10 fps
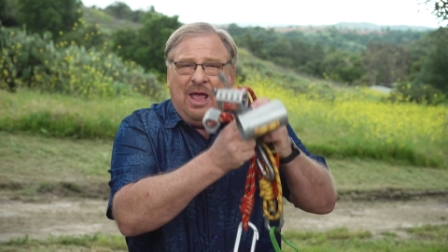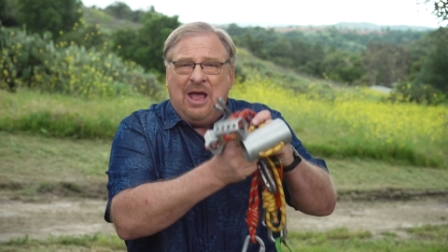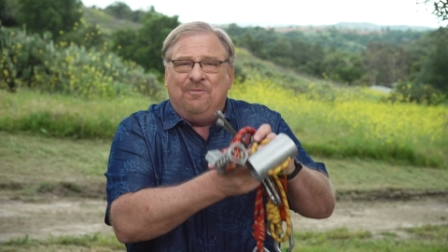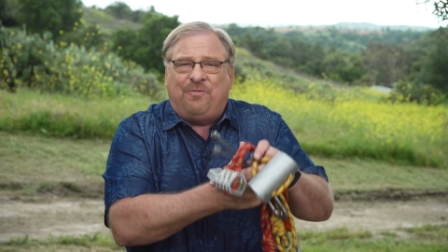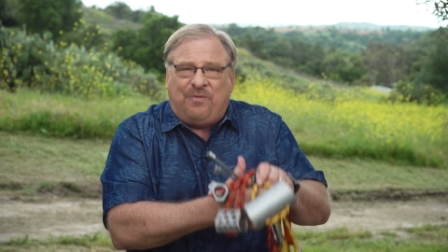
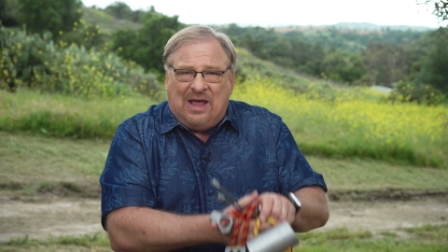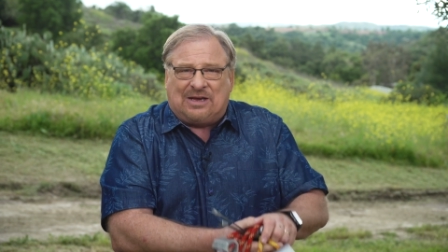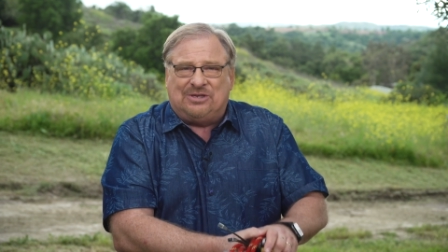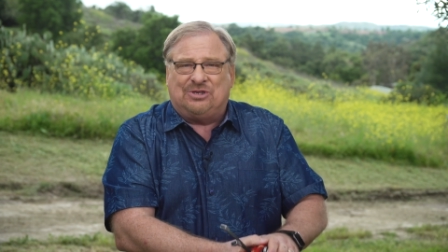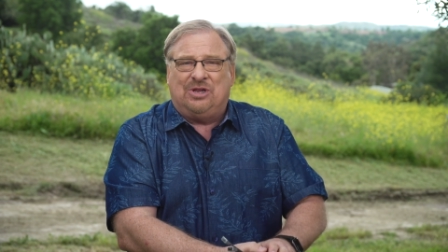and
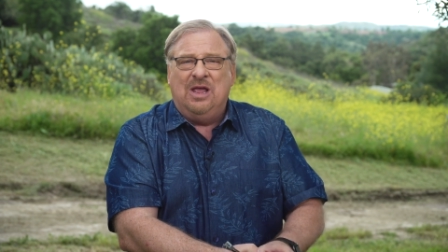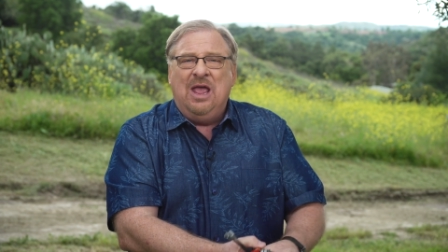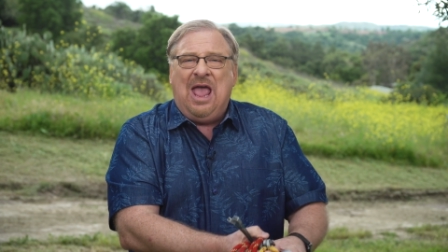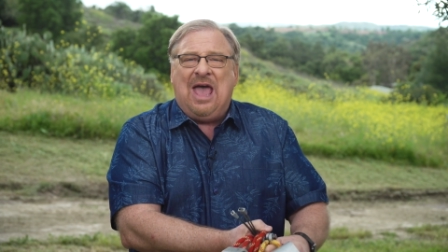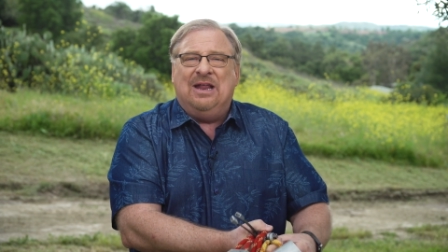fixed
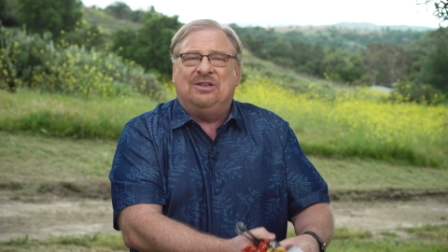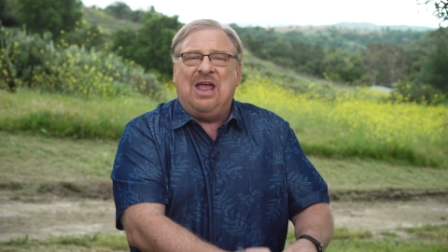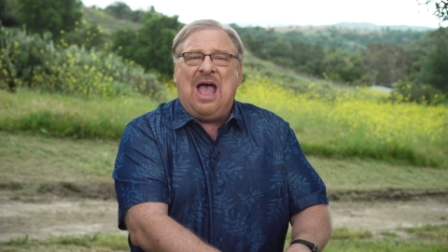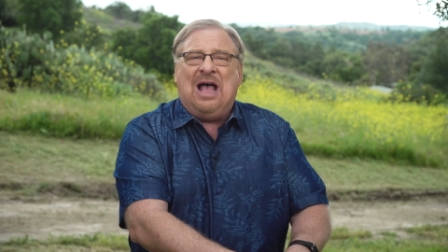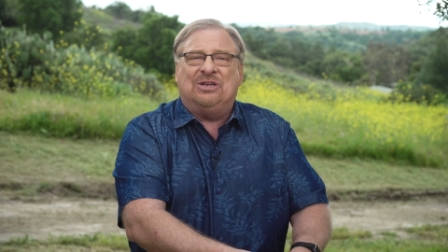and
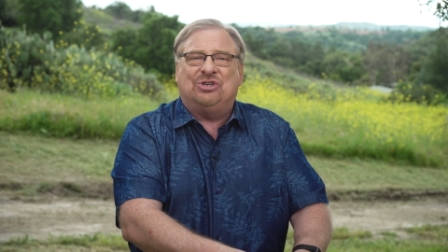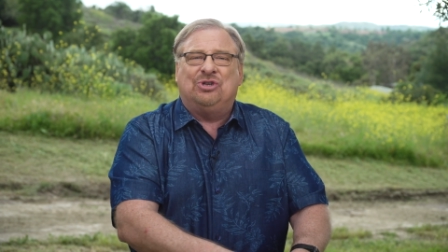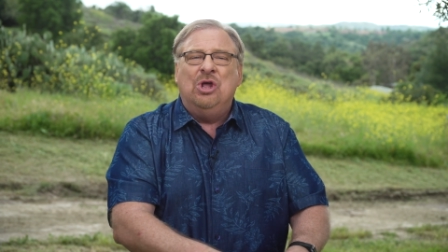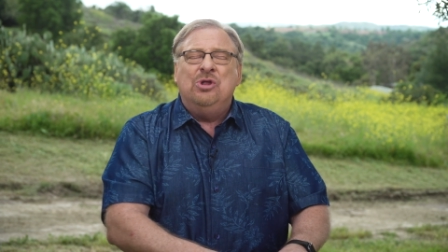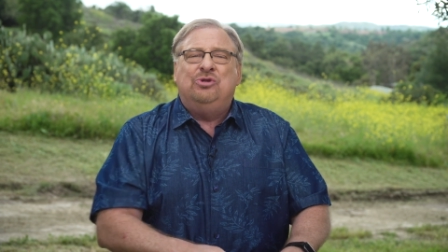
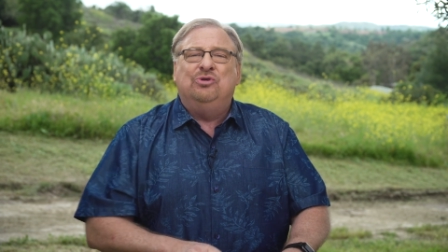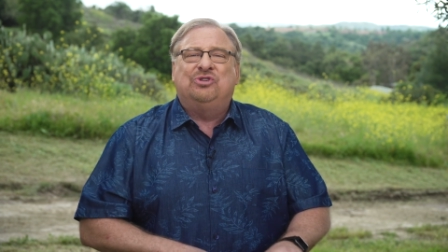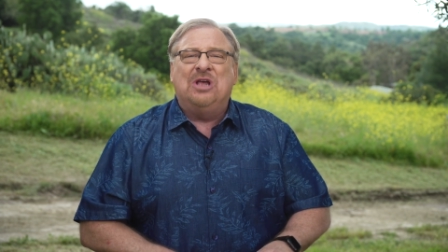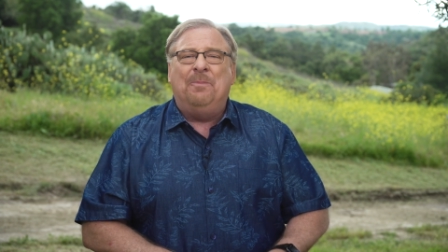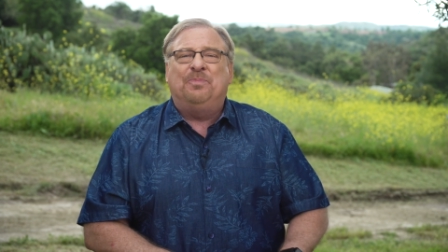attached to
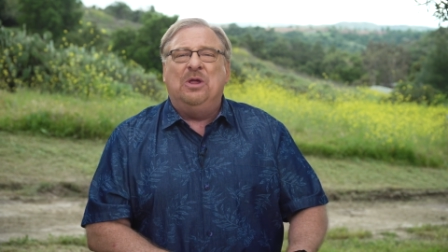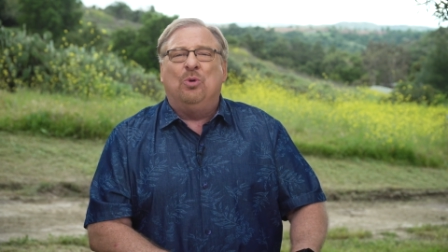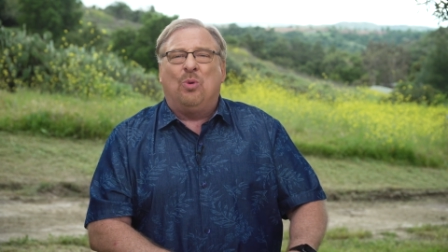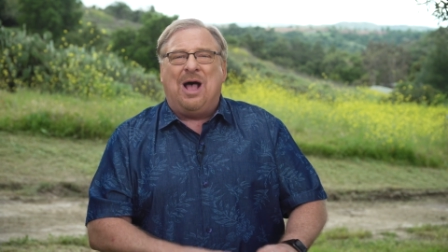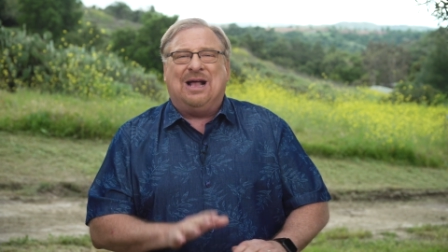
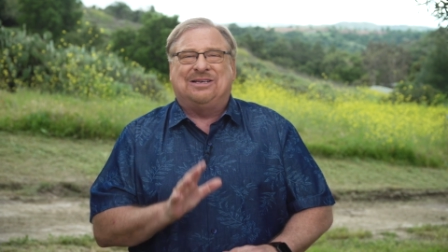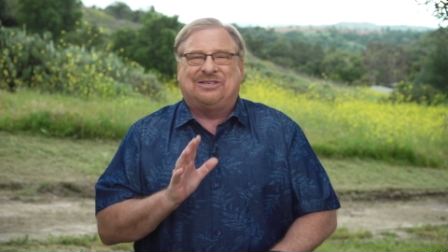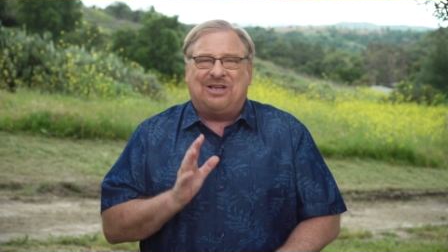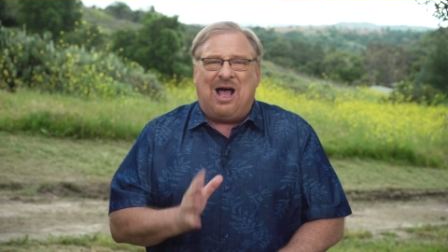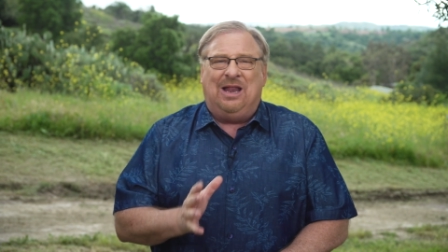something rock
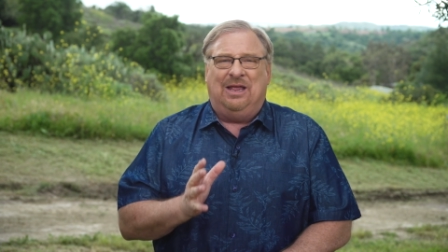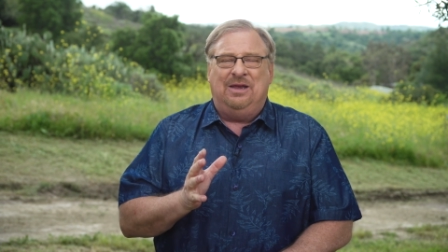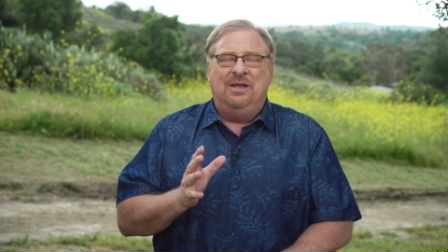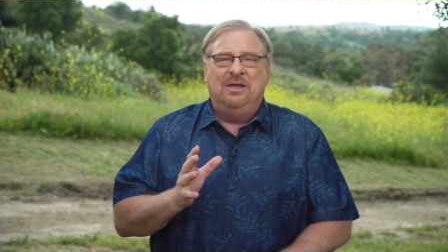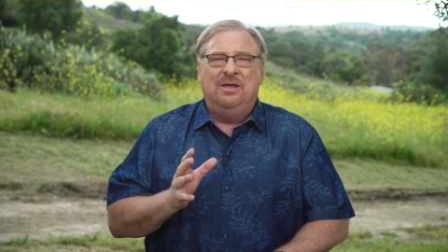
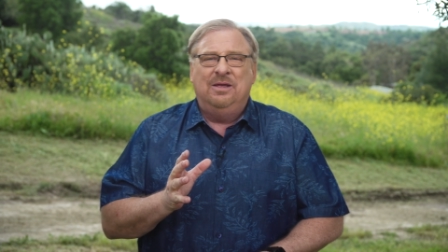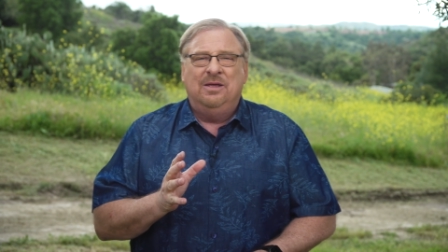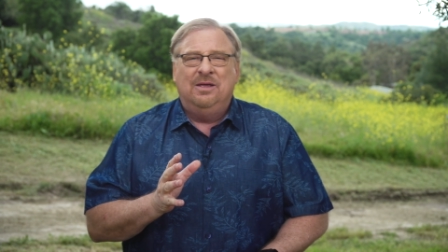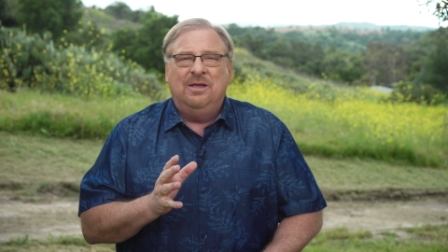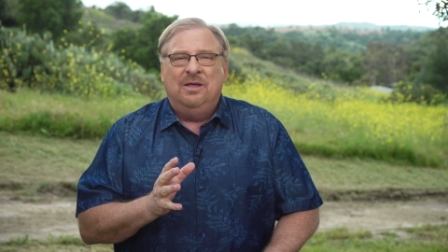solid
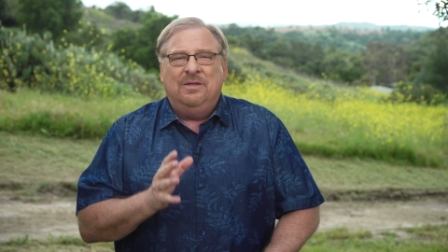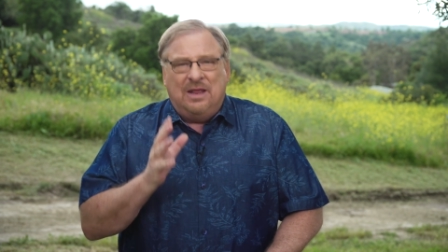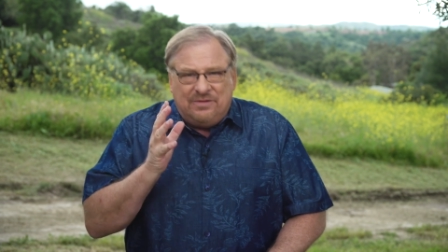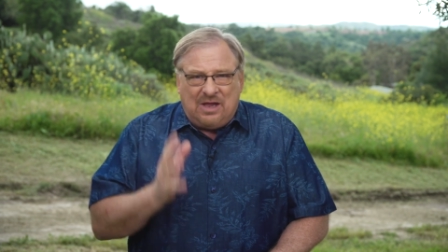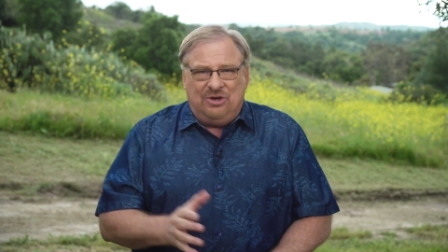
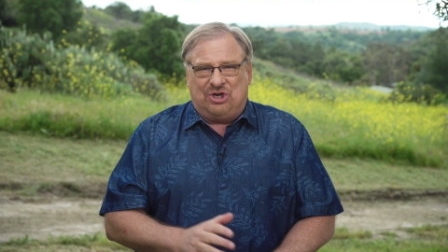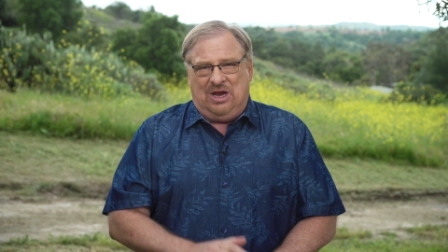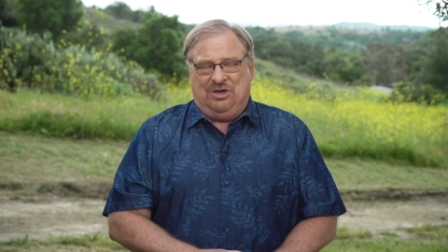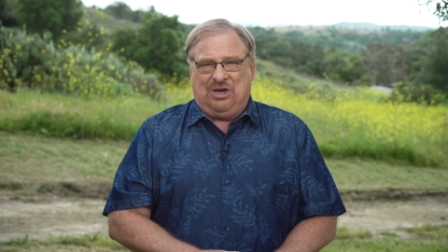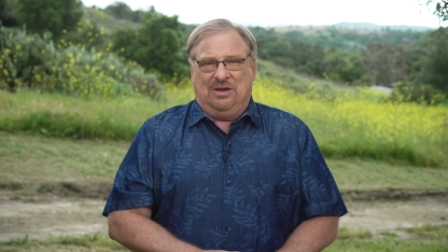that is
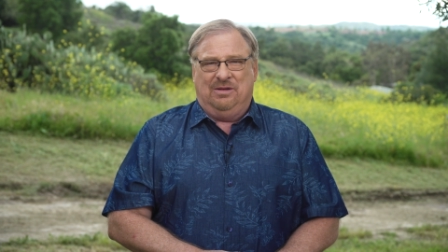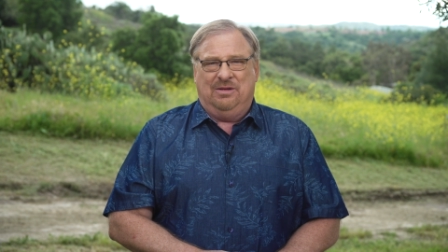unchanging.